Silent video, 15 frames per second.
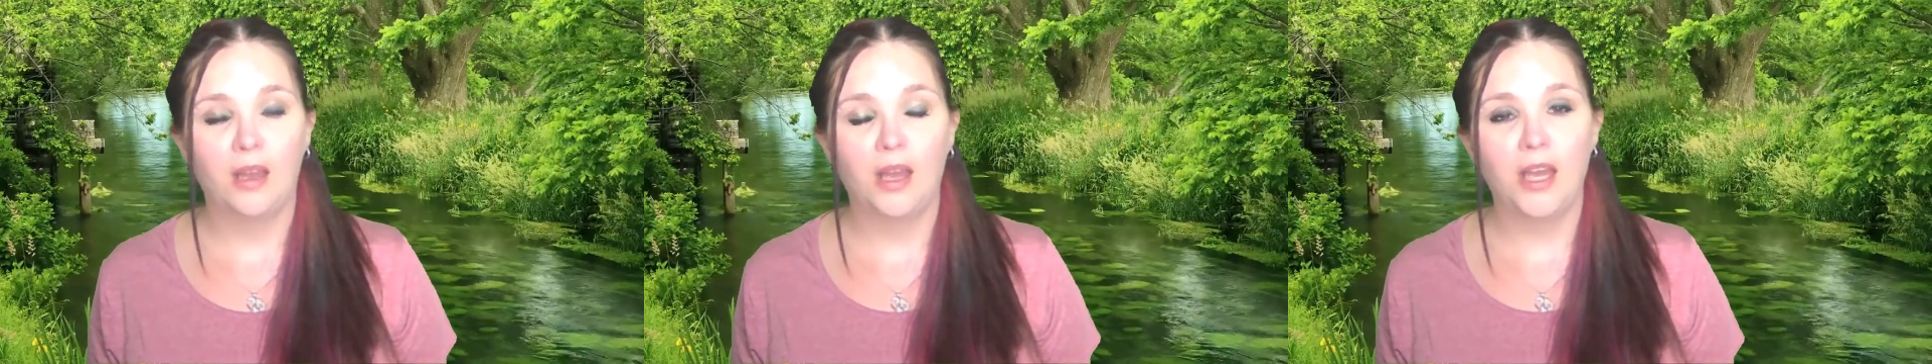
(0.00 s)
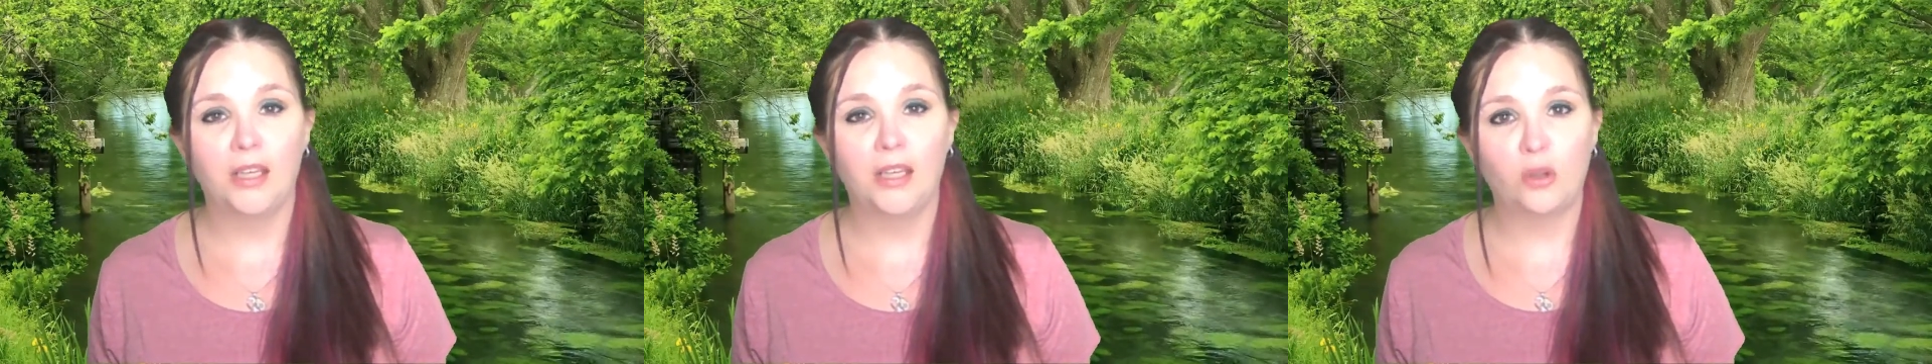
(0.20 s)

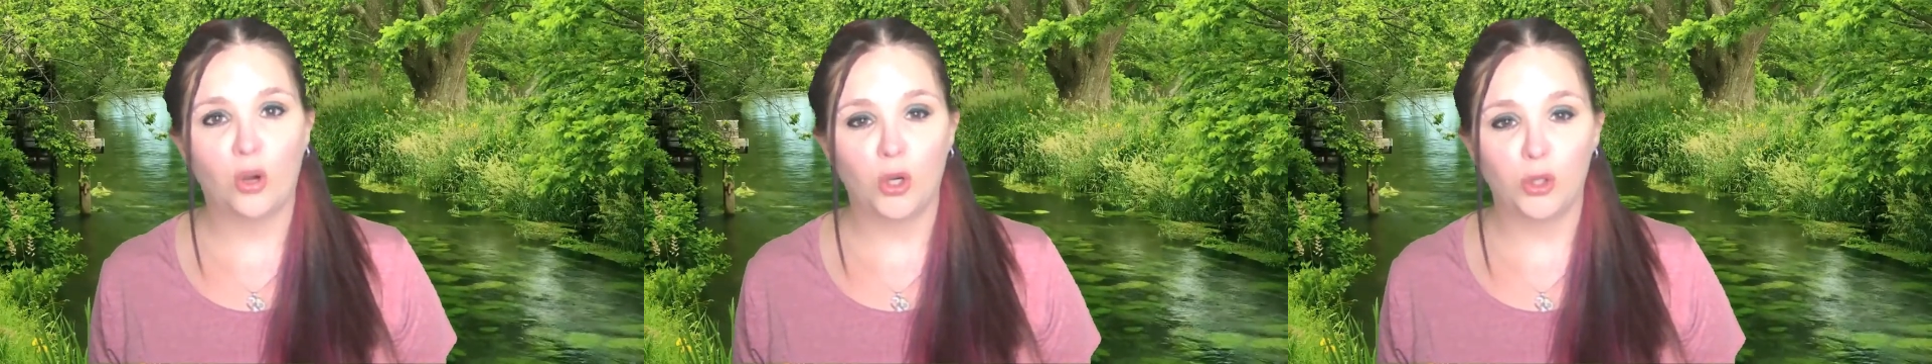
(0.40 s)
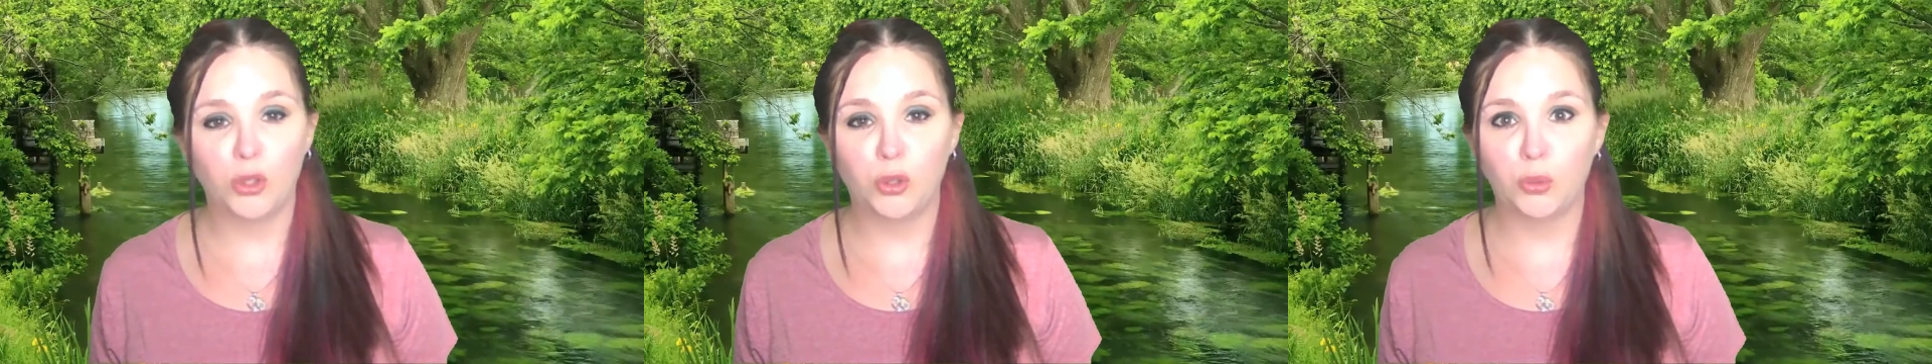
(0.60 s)
and
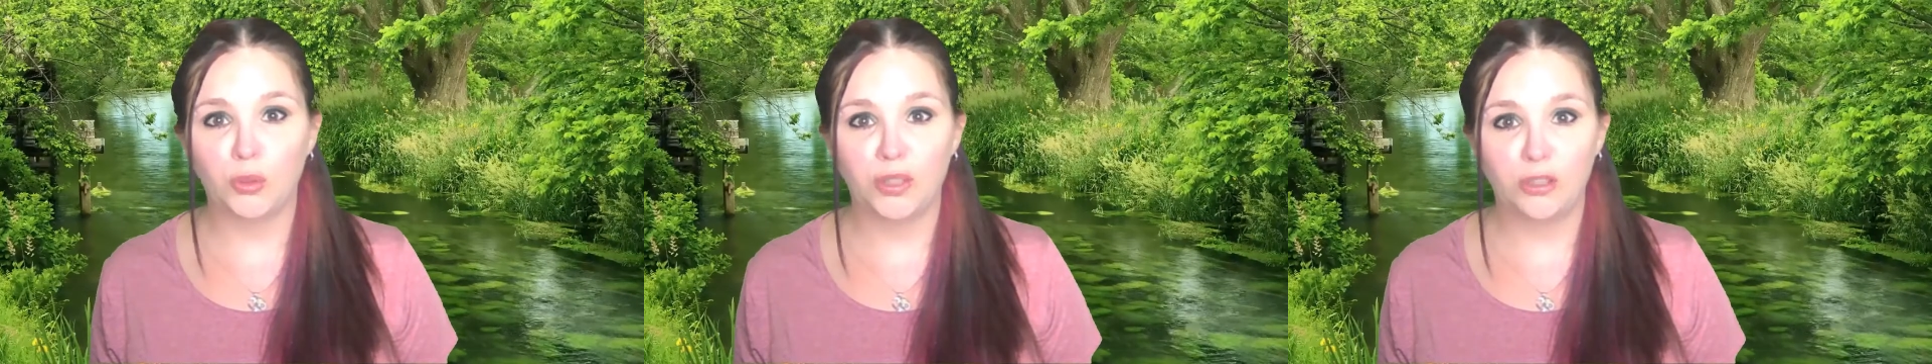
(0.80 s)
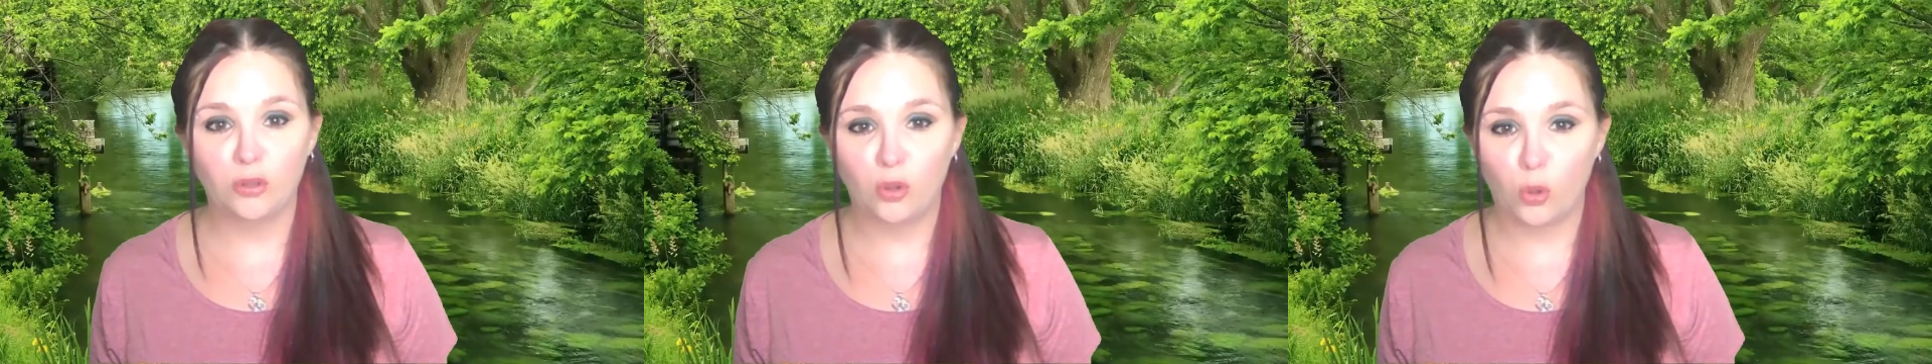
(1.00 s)
argued
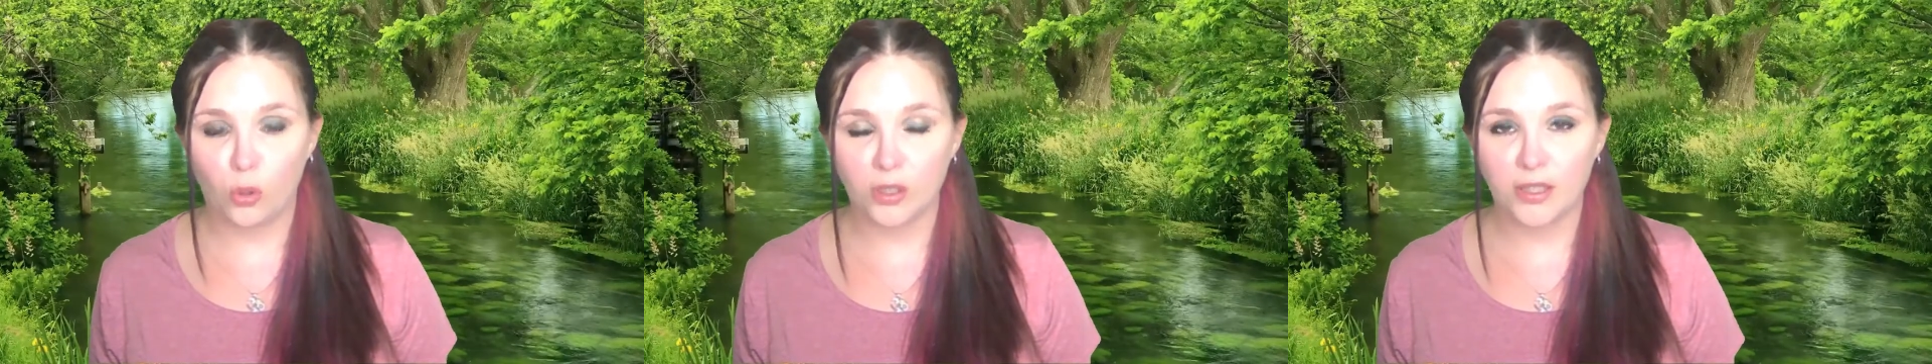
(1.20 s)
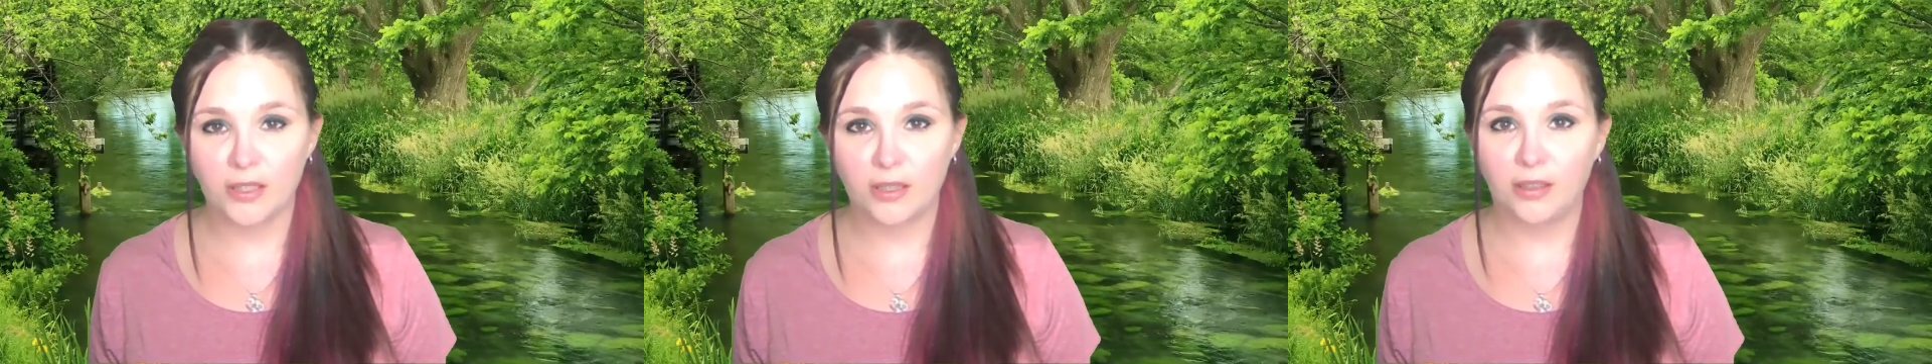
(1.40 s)
in
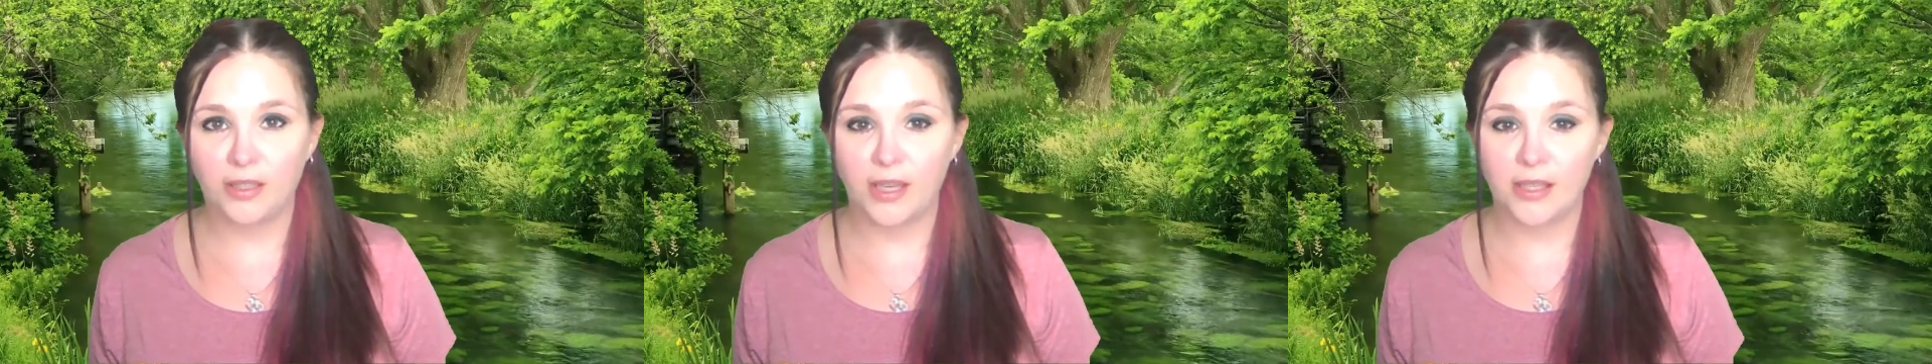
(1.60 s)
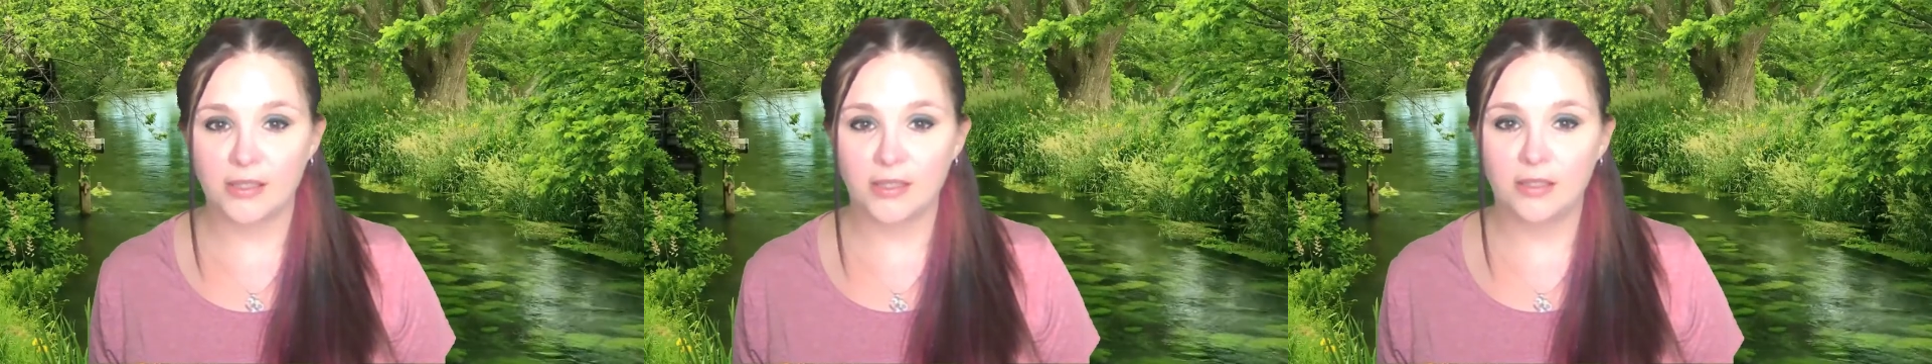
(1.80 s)
court
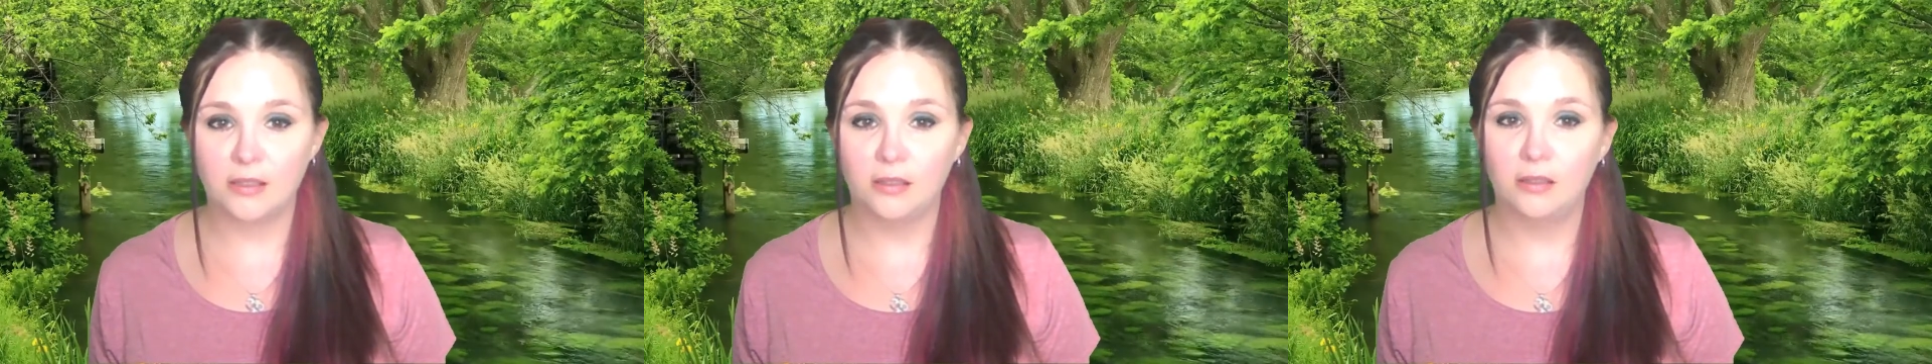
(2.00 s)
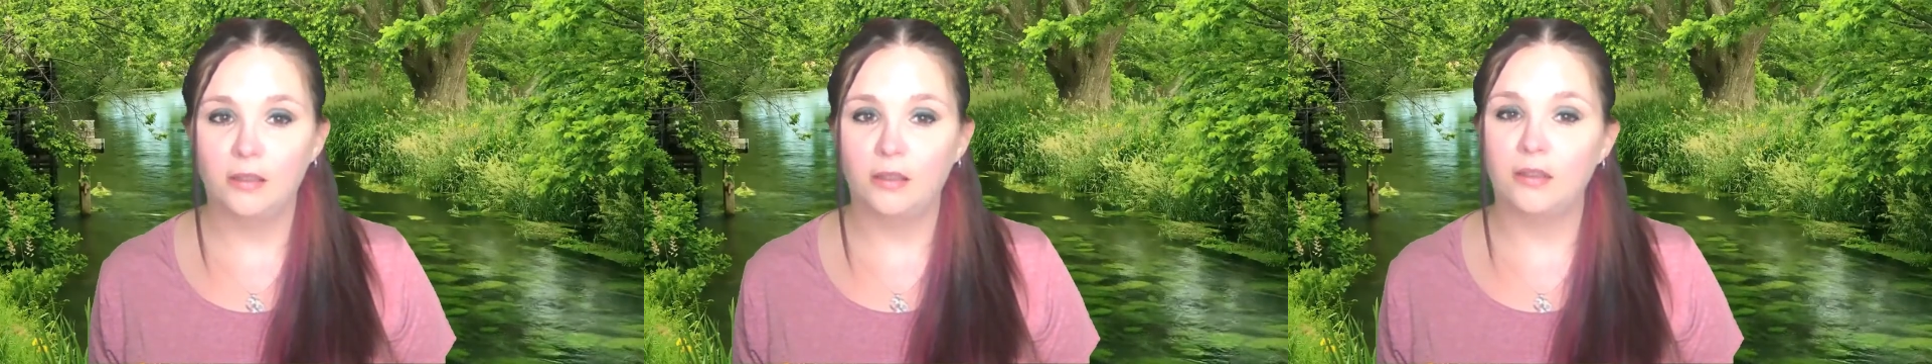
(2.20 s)

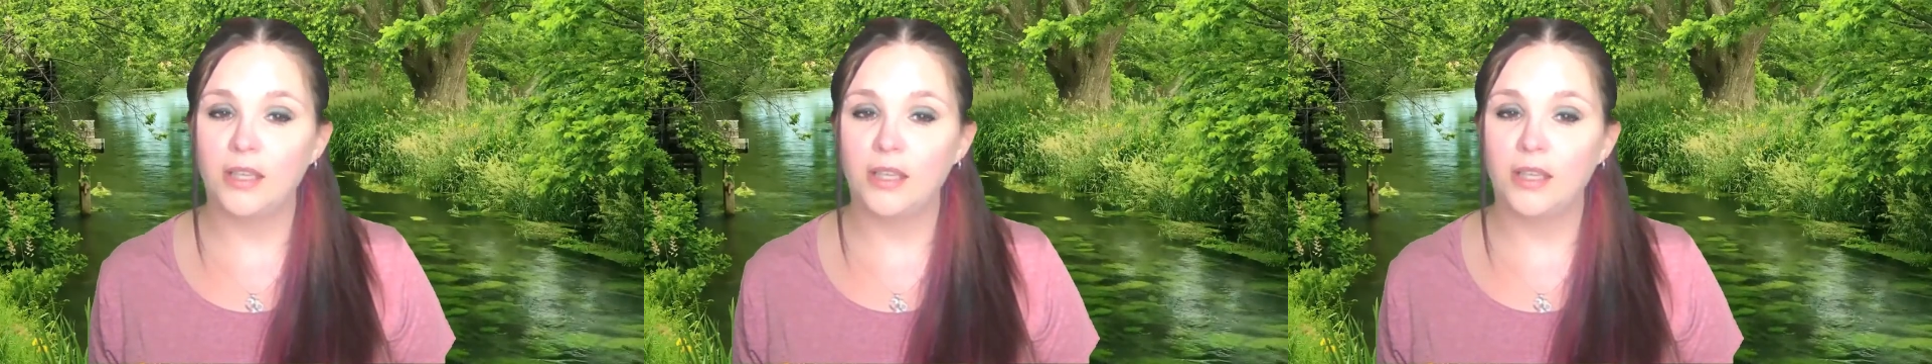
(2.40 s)
against